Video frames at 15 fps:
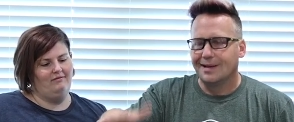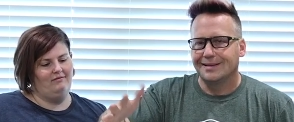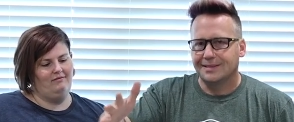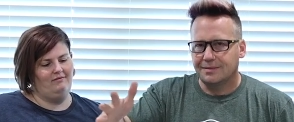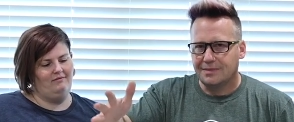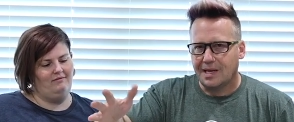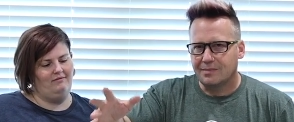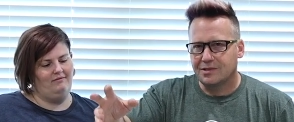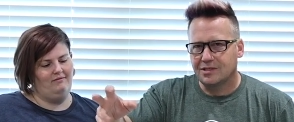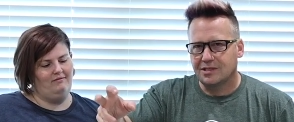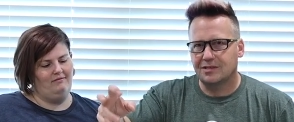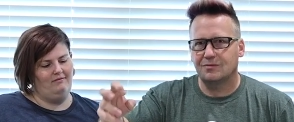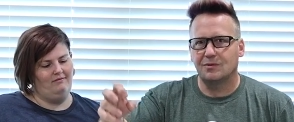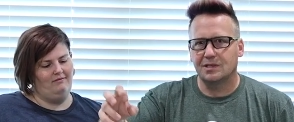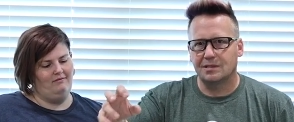Speaker 1: Sometimes you
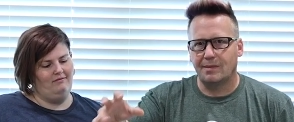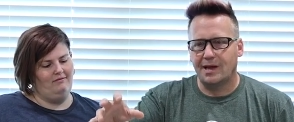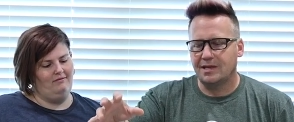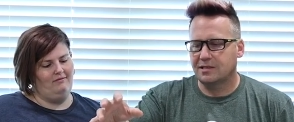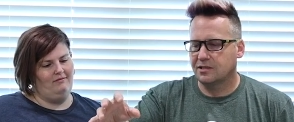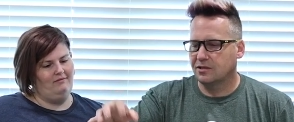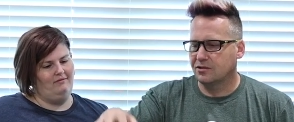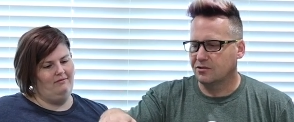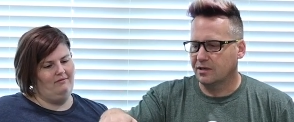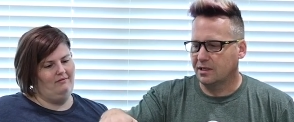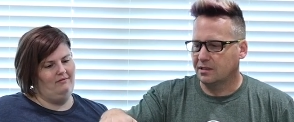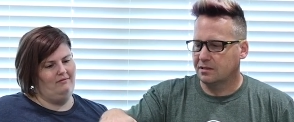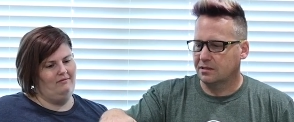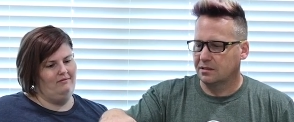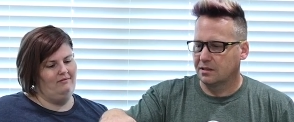just want some icing and
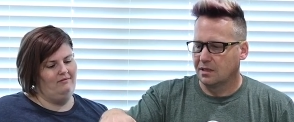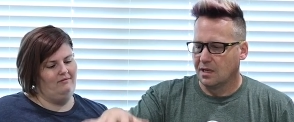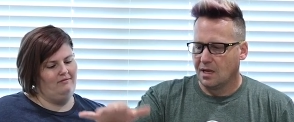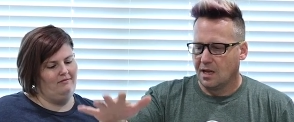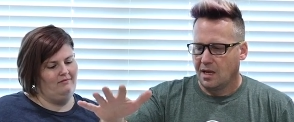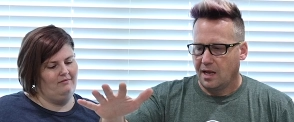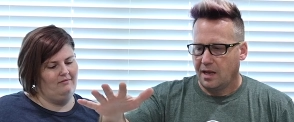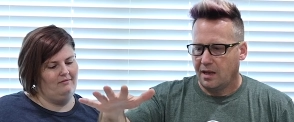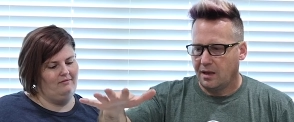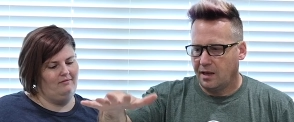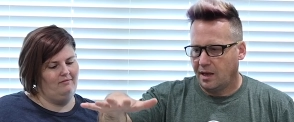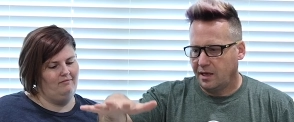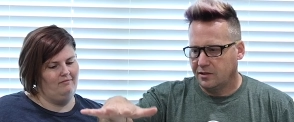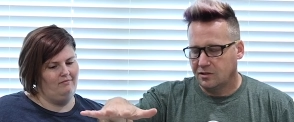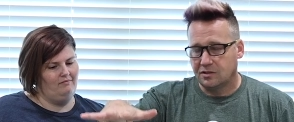drinks,
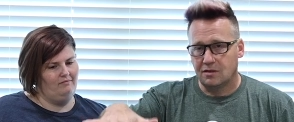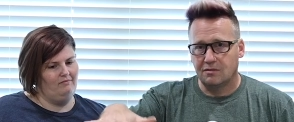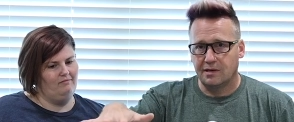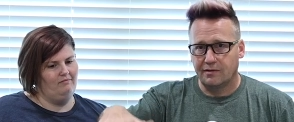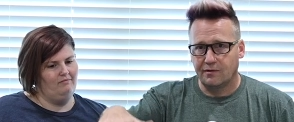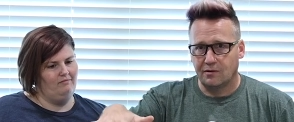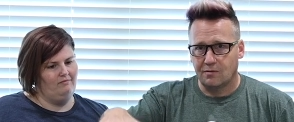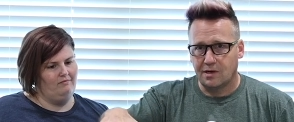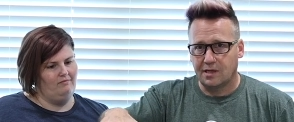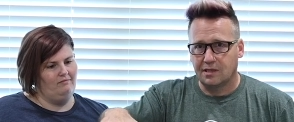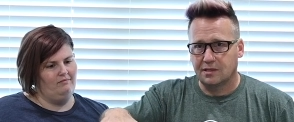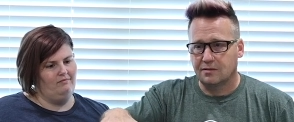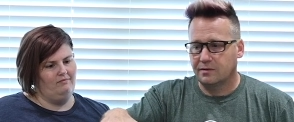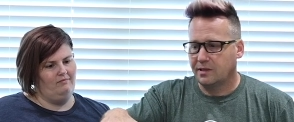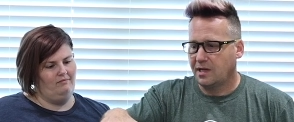and just know that if you're running
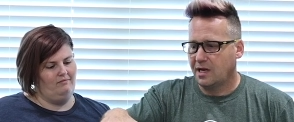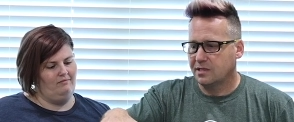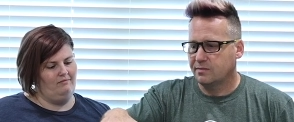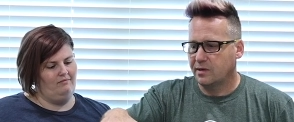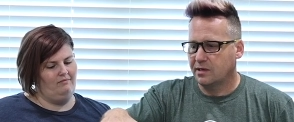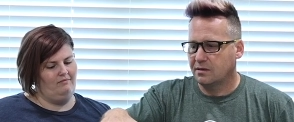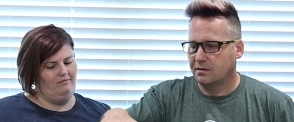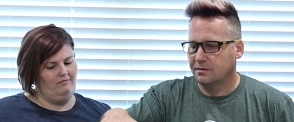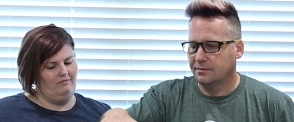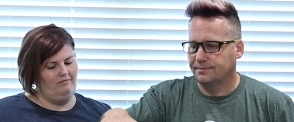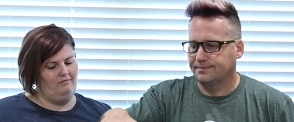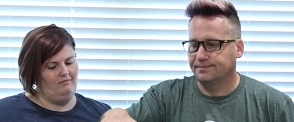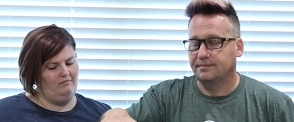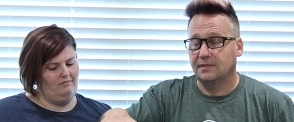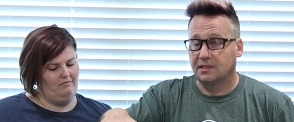this with the ice maker,
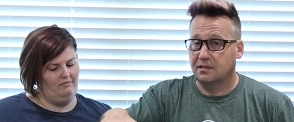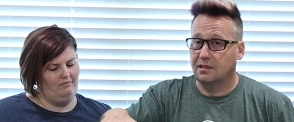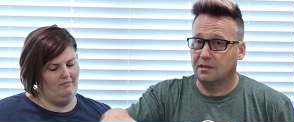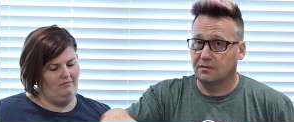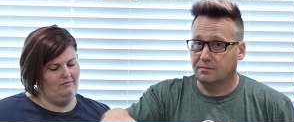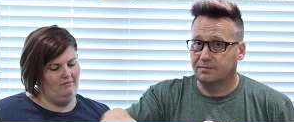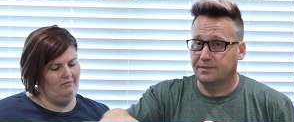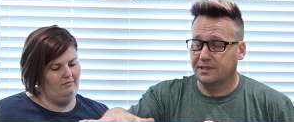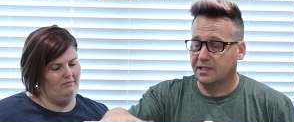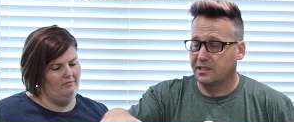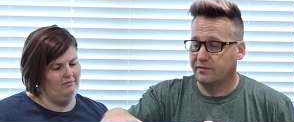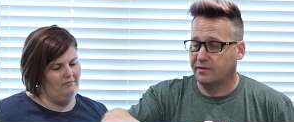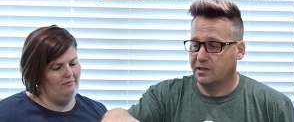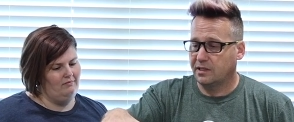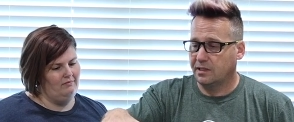it's going to
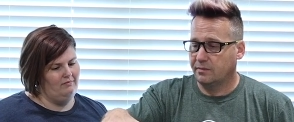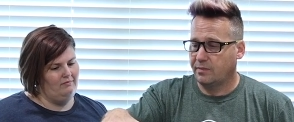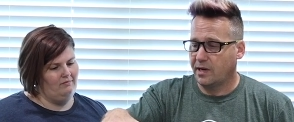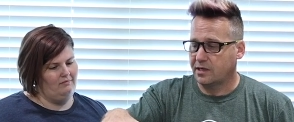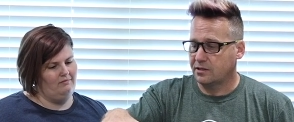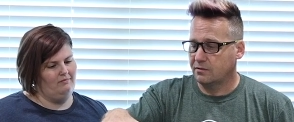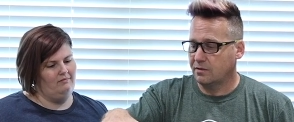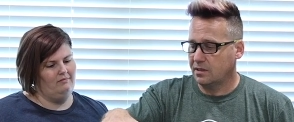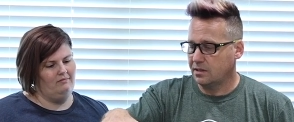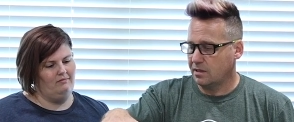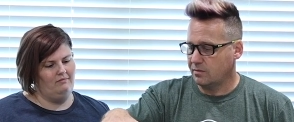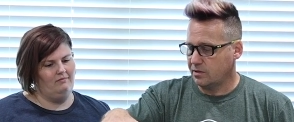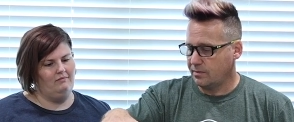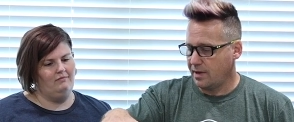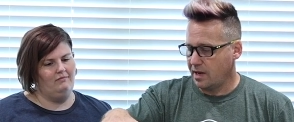significantly impact your runtime
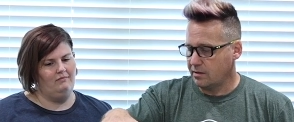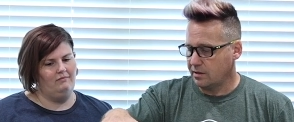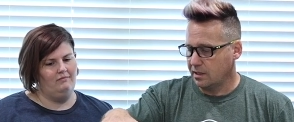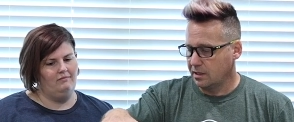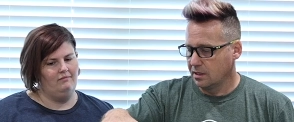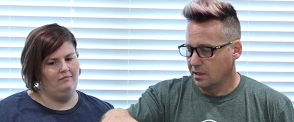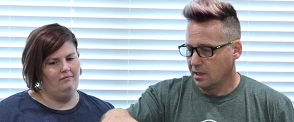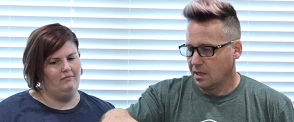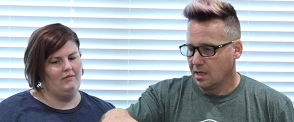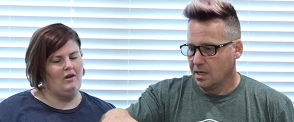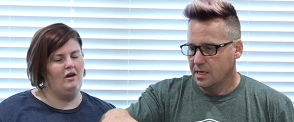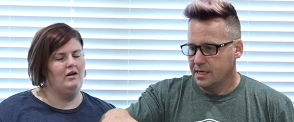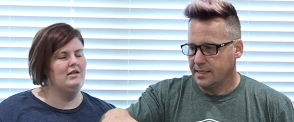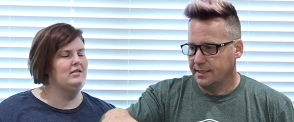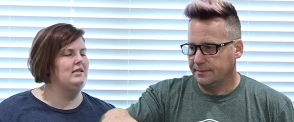with the battery.
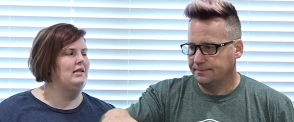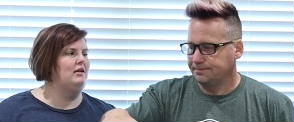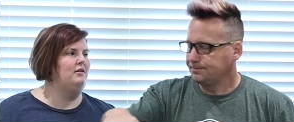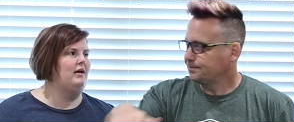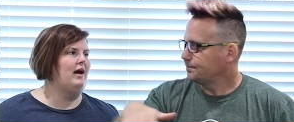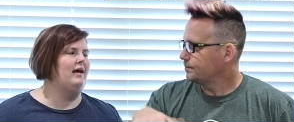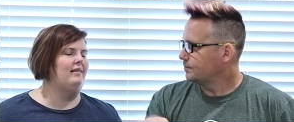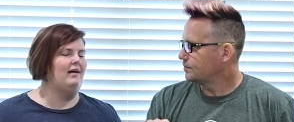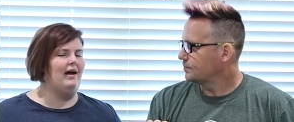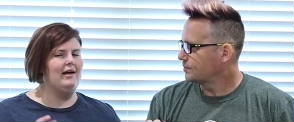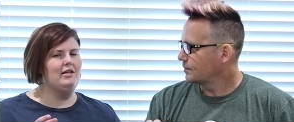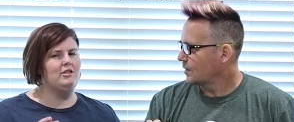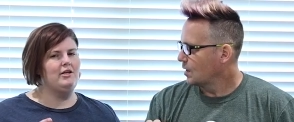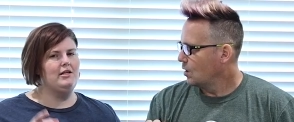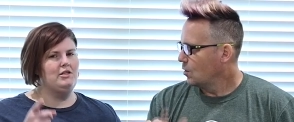Honestly, the
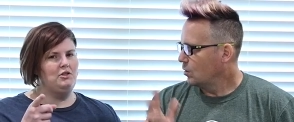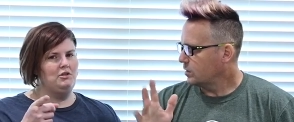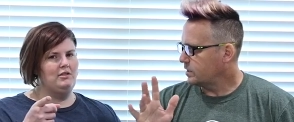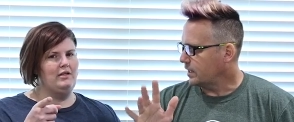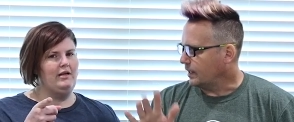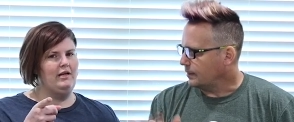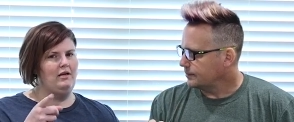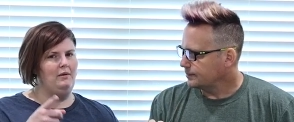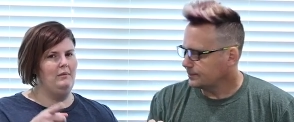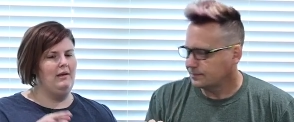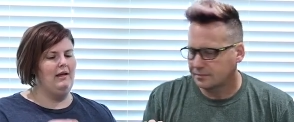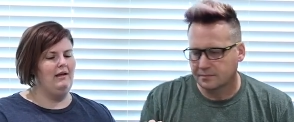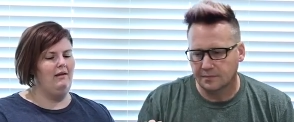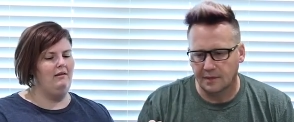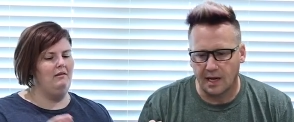ice trays we'll see here in a
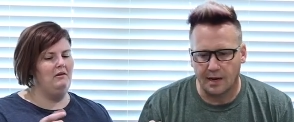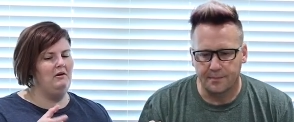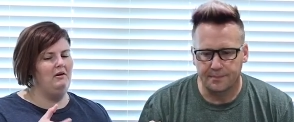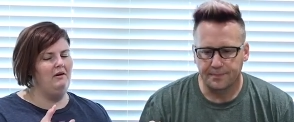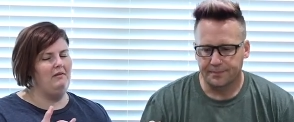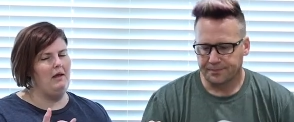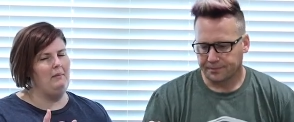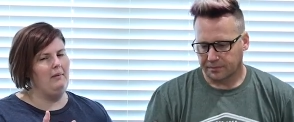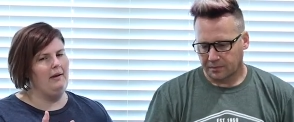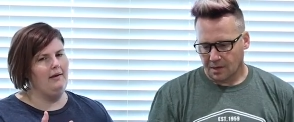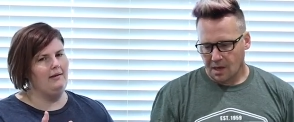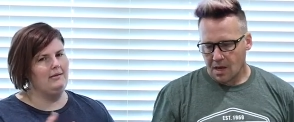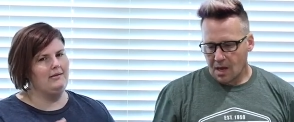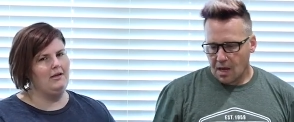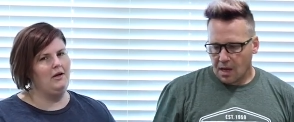minute. Yeah. They're not that big,
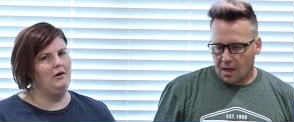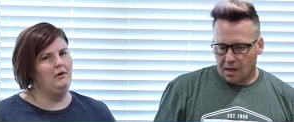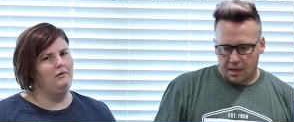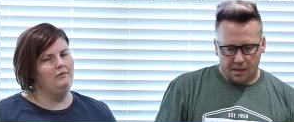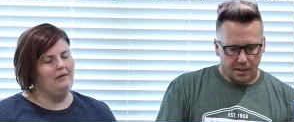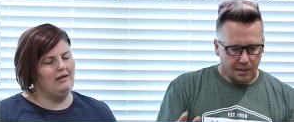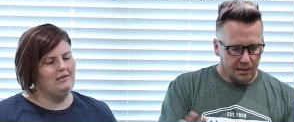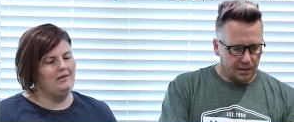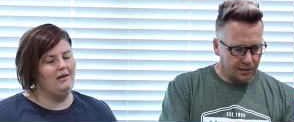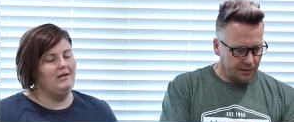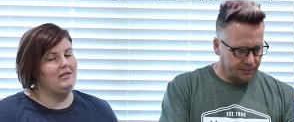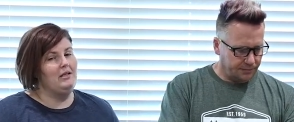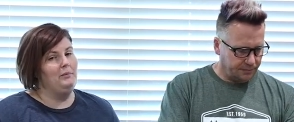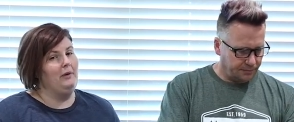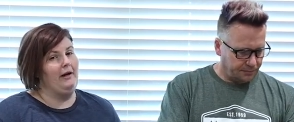so it's not a
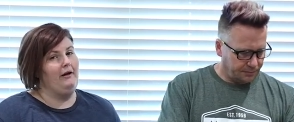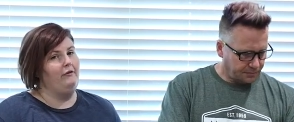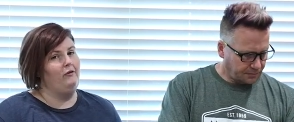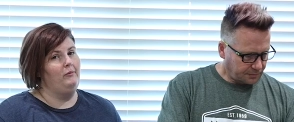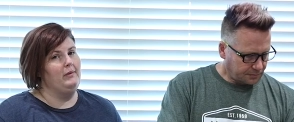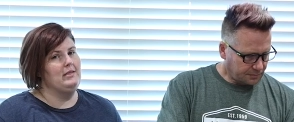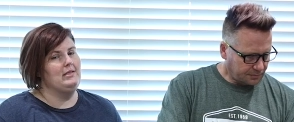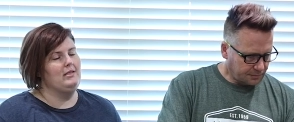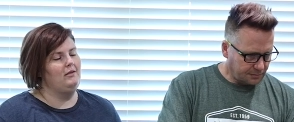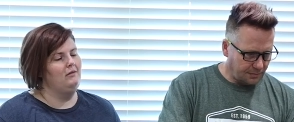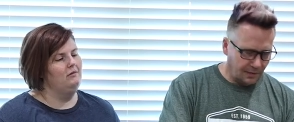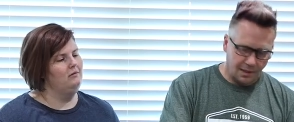deal breaker for me still.